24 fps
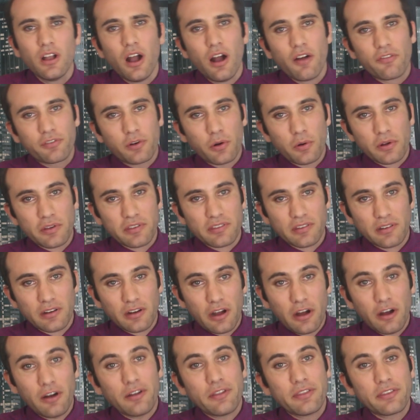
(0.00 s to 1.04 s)
Of course, an
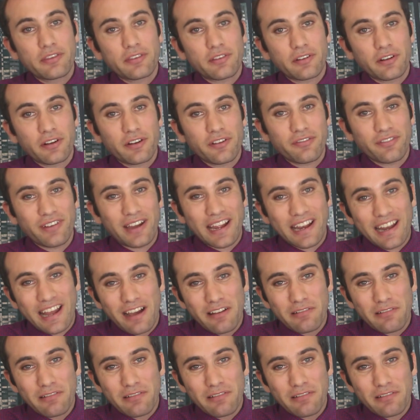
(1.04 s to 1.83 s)
uncertified